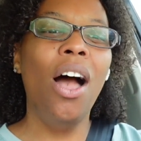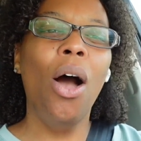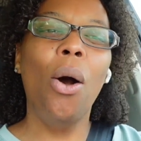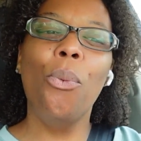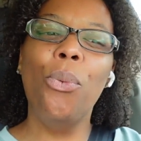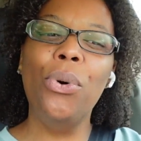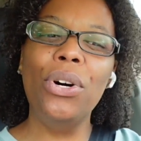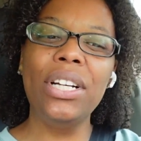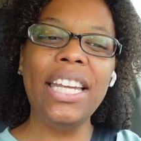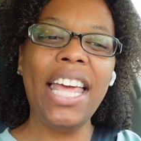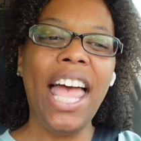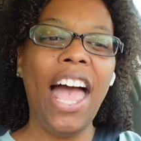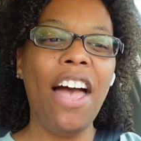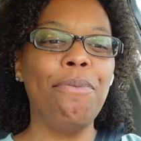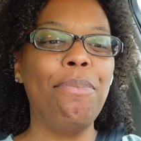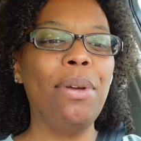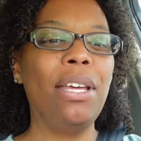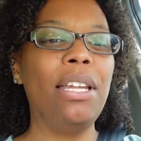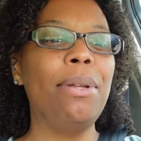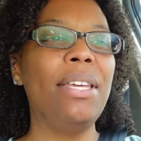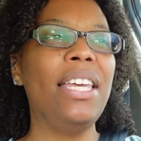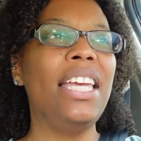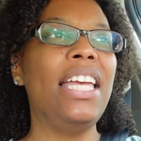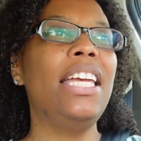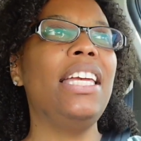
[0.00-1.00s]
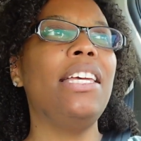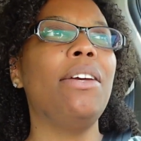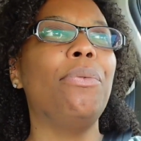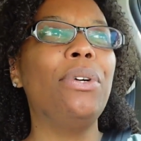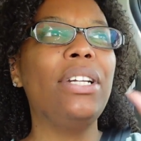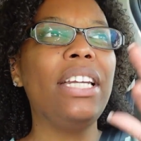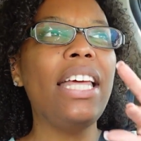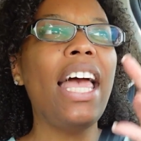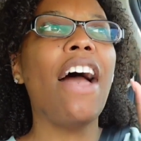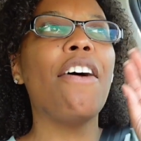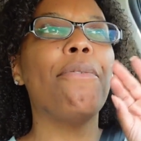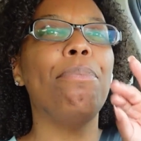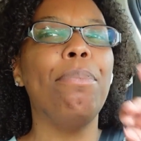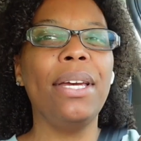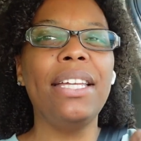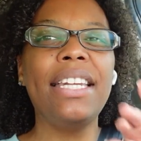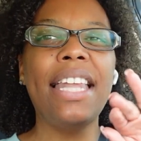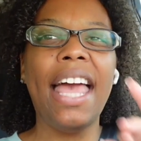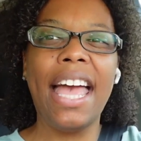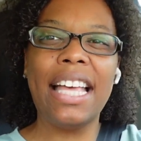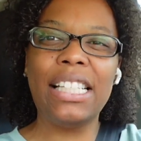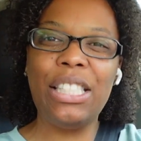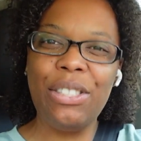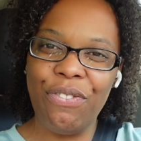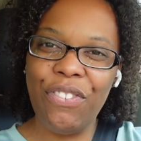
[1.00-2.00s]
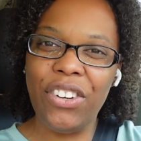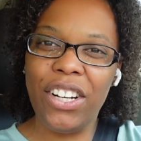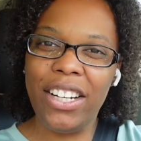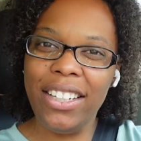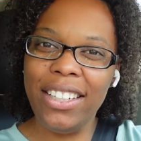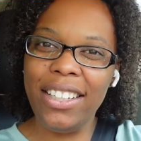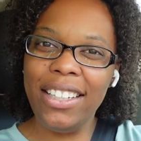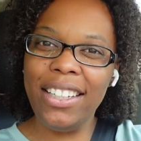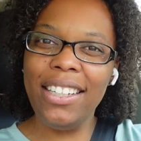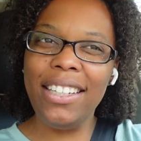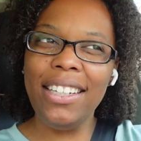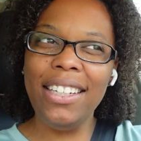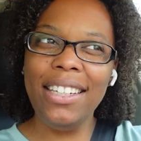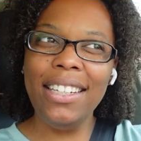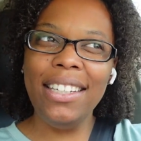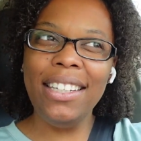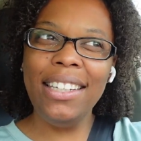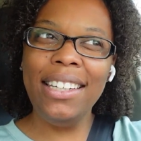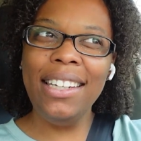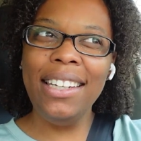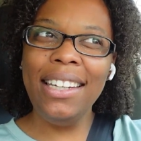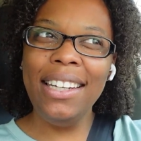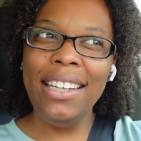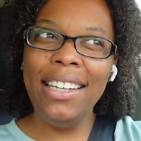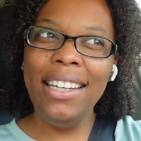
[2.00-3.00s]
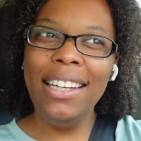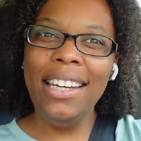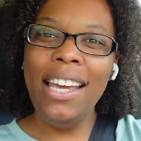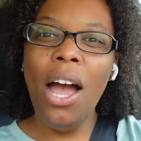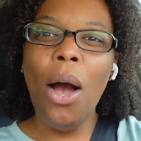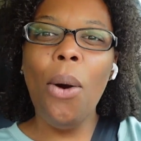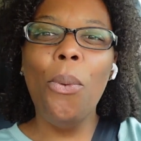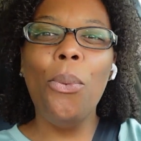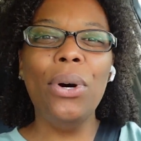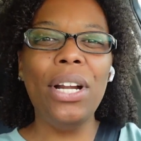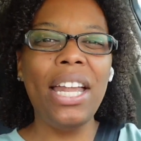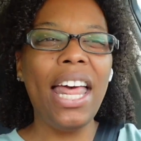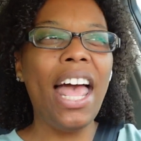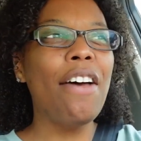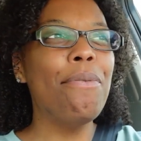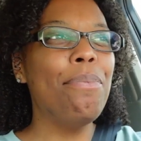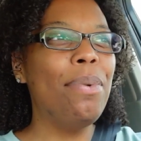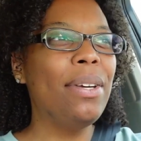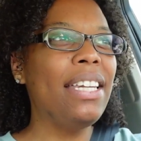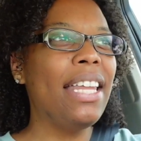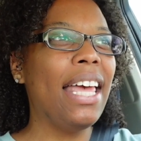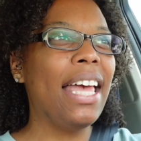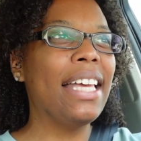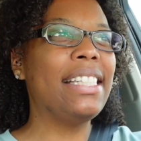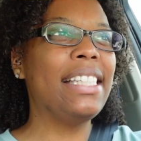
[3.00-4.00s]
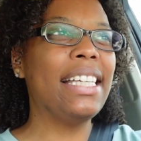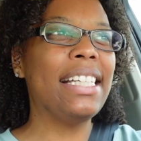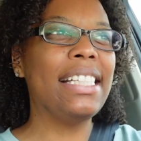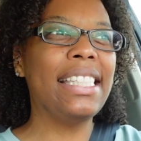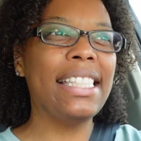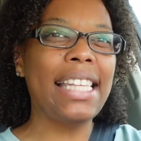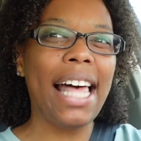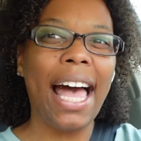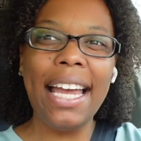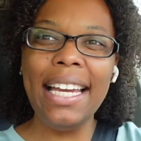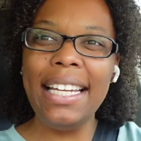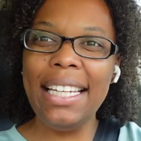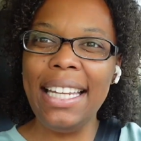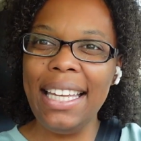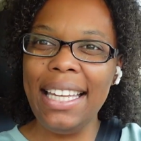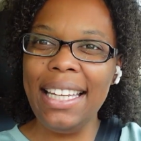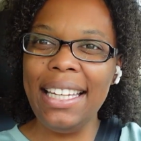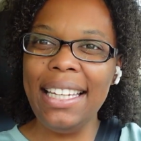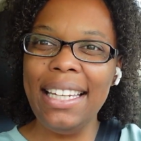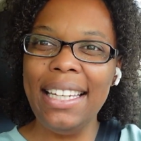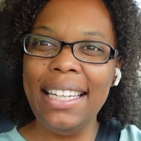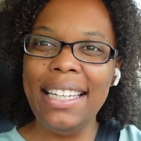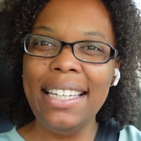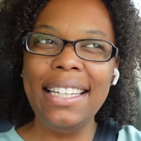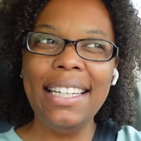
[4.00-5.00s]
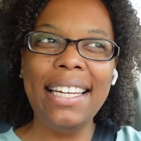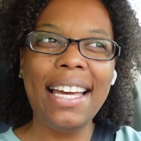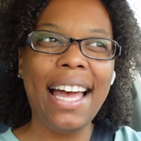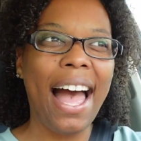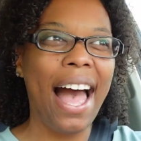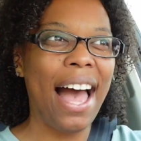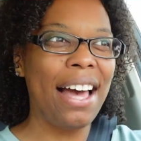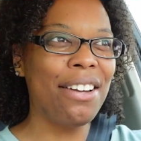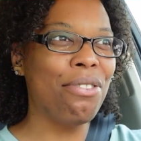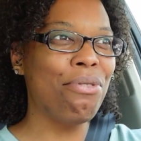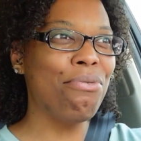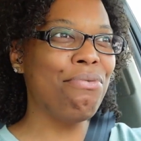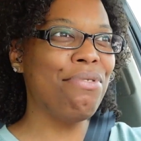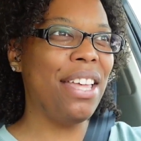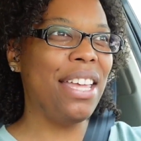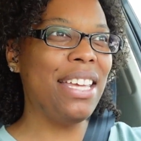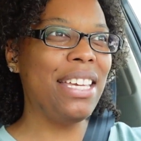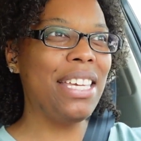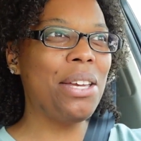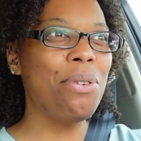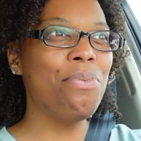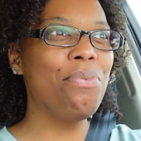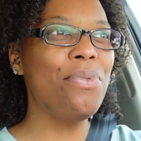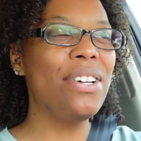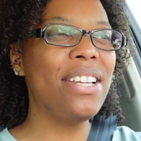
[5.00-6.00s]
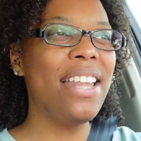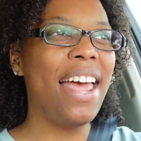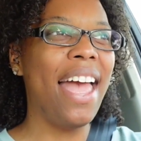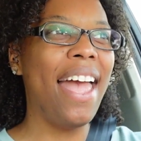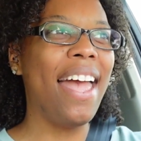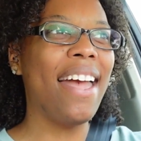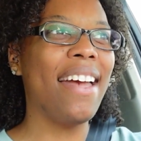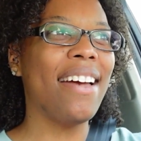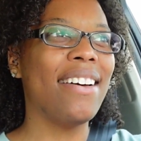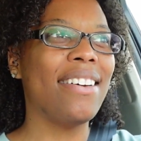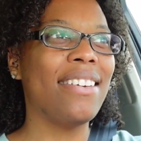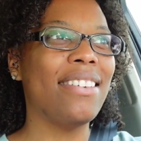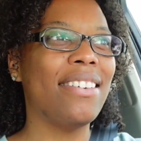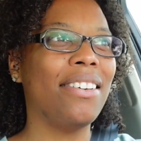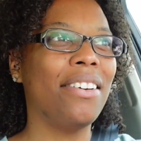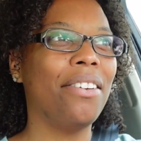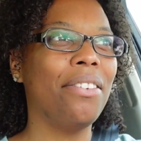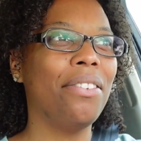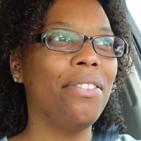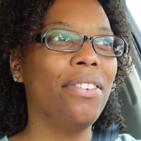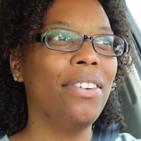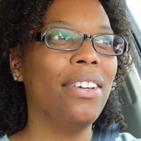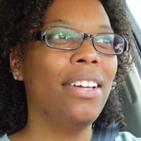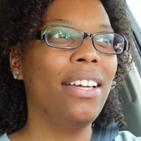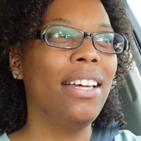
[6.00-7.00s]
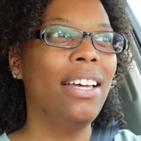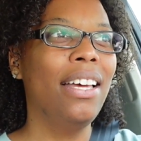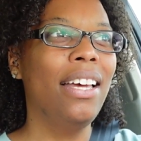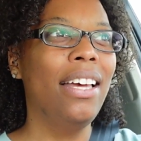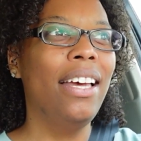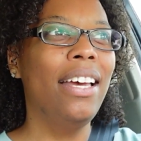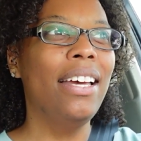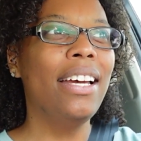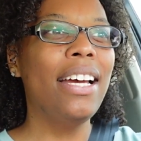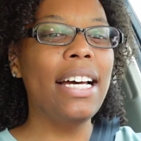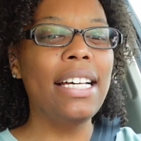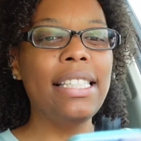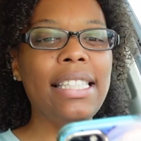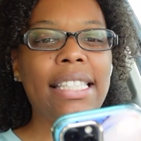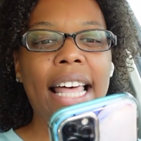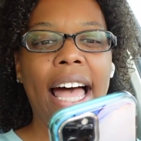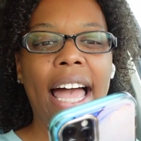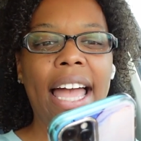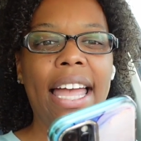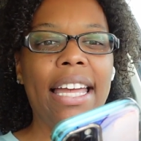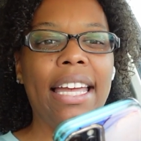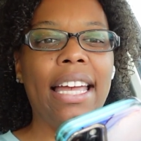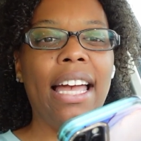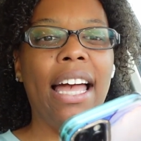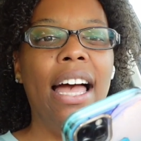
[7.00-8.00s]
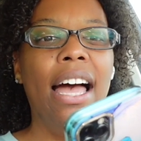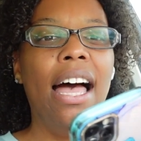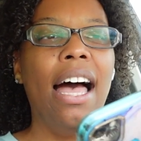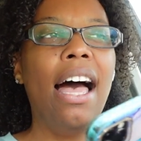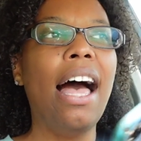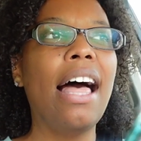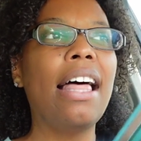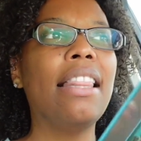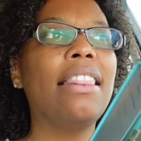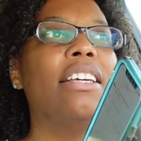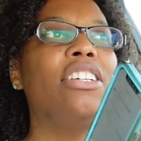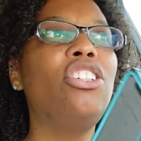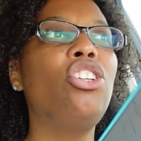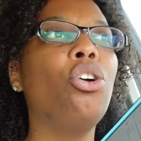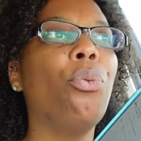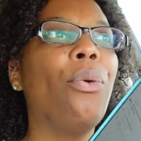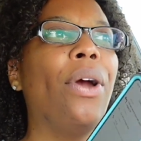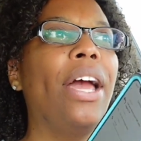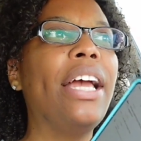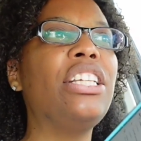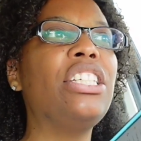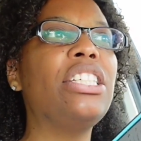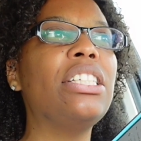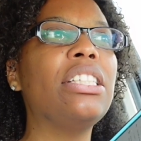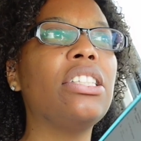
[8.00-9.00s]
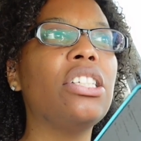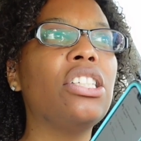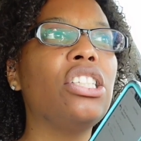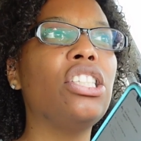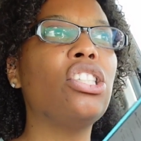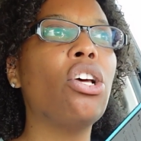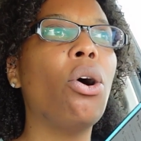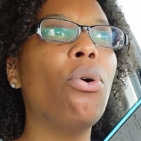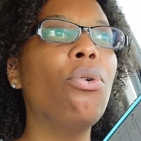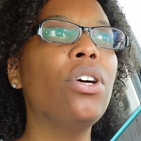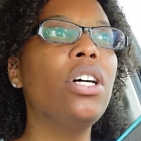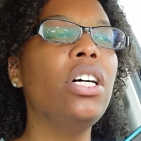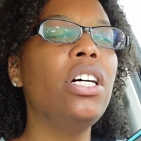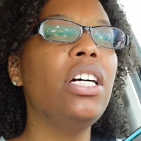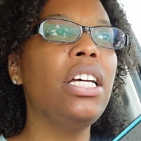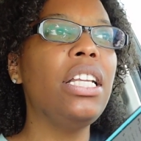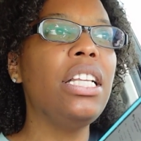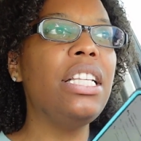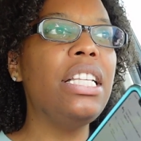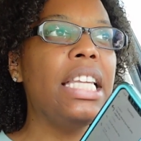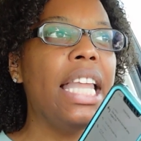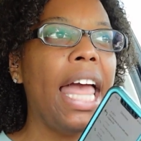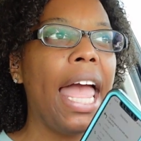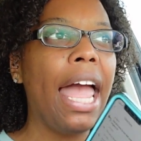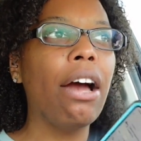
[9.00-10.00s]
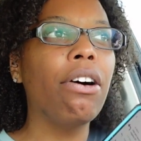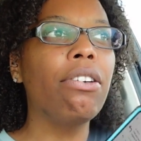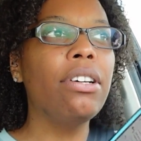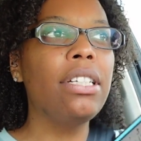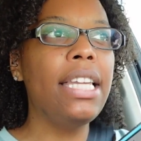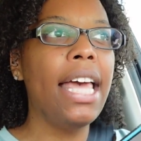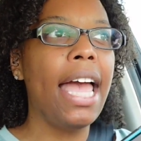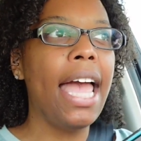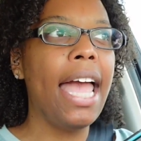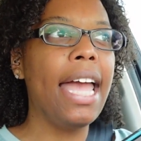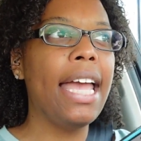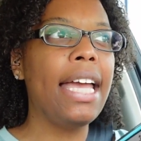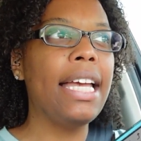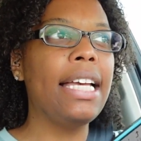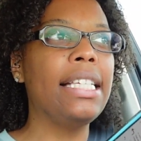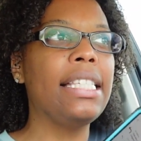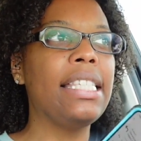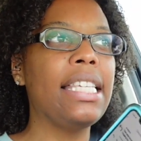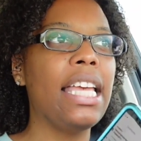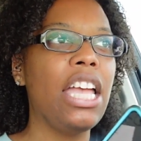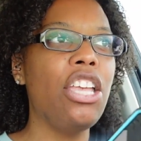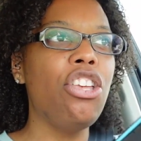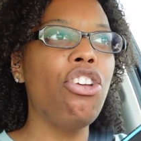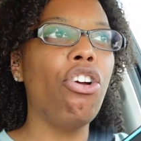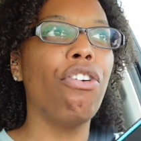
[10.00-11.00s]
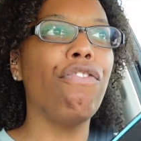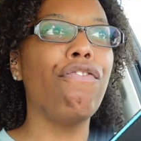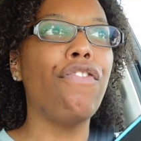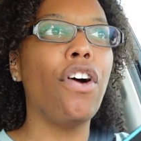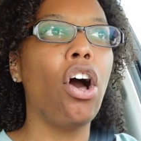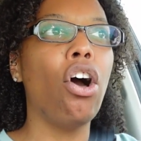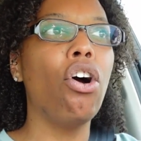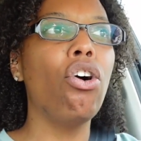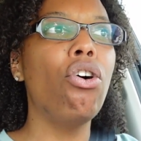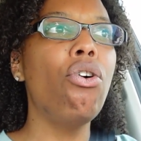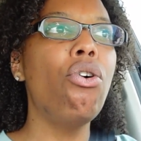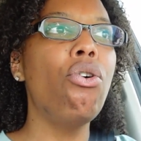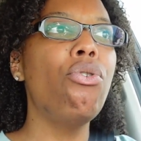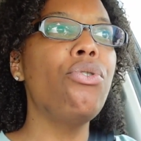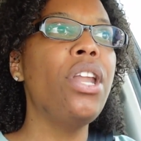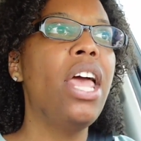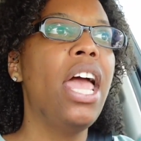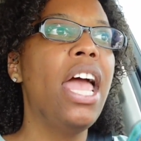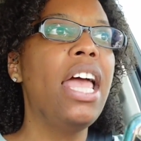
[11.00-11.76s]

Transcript: would it have been as fun? Would it have been as exciting? I don't think it would have. Because like, the directions are so good nowadays in your phone